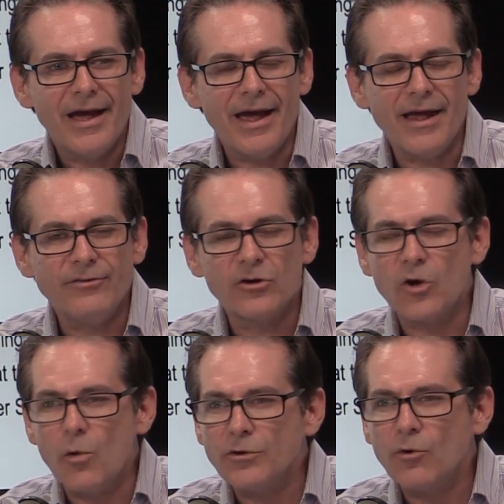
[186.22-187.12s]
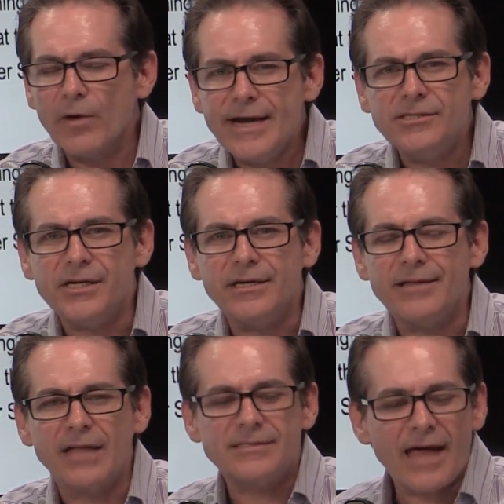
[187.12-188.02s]
And they're going crazy.
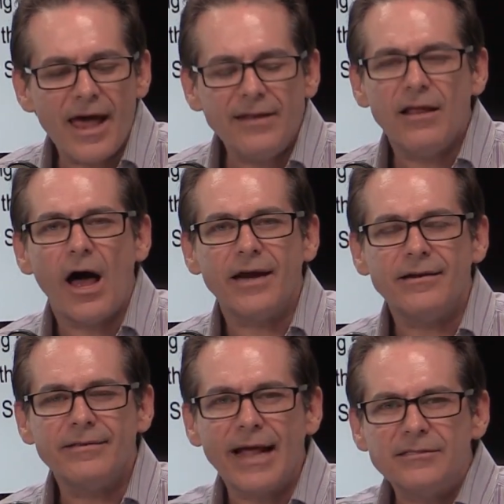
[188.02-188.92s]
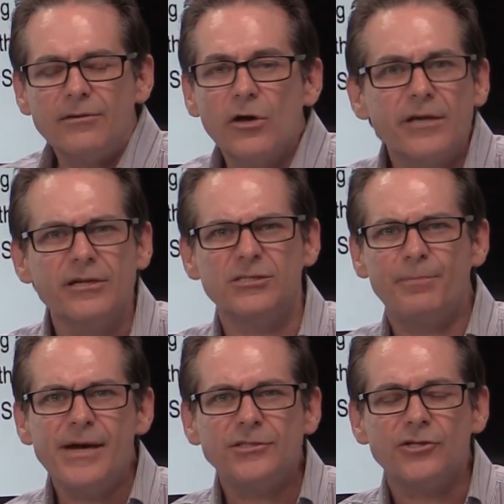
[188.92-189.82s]
That's the headline. Look at this
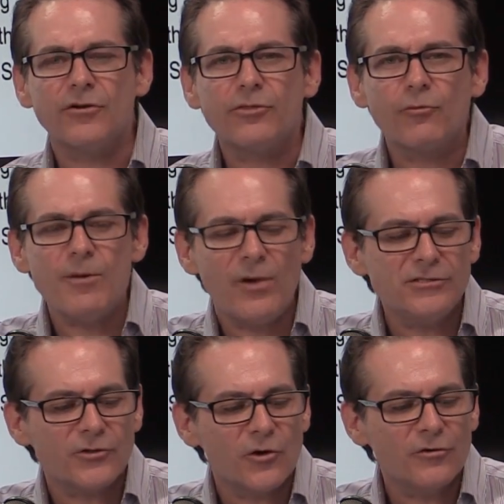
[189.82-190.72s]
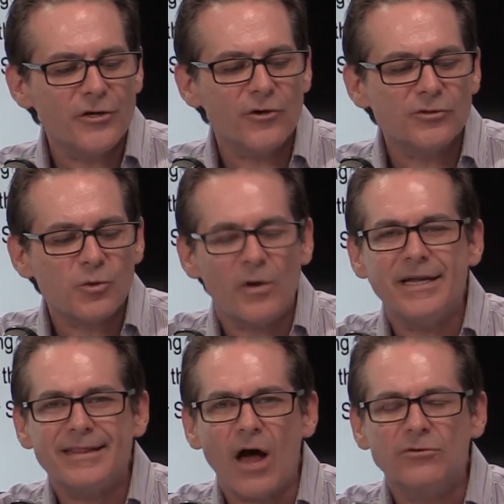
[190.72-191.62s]
picture. 3 months earlier,
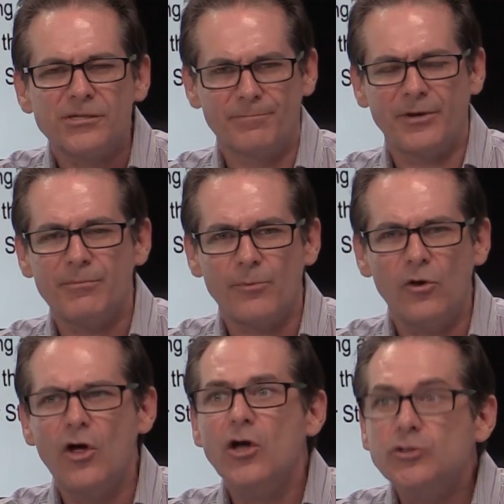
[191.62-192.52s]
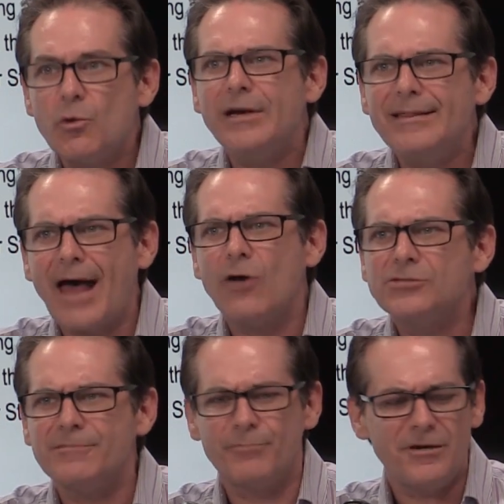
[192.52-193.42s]
20,000 people.
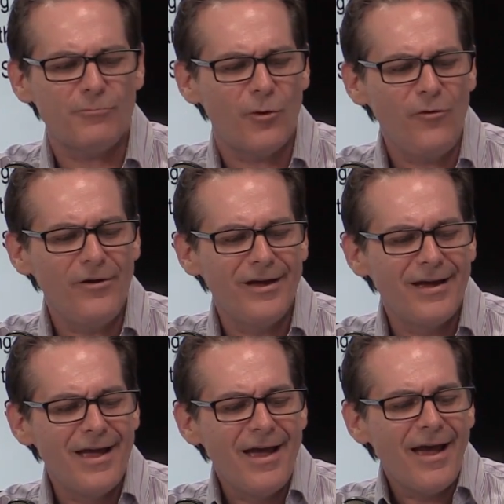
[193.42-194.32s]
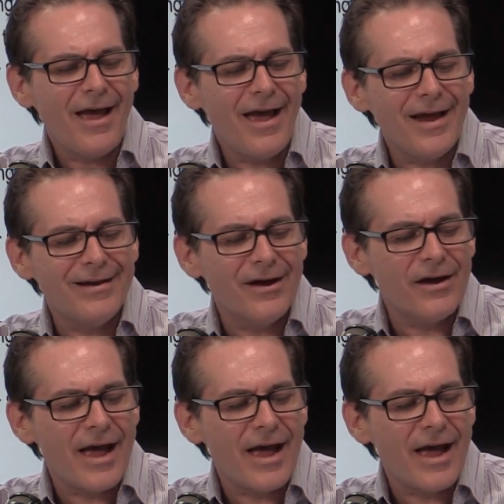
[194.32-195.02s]
20,000 people. And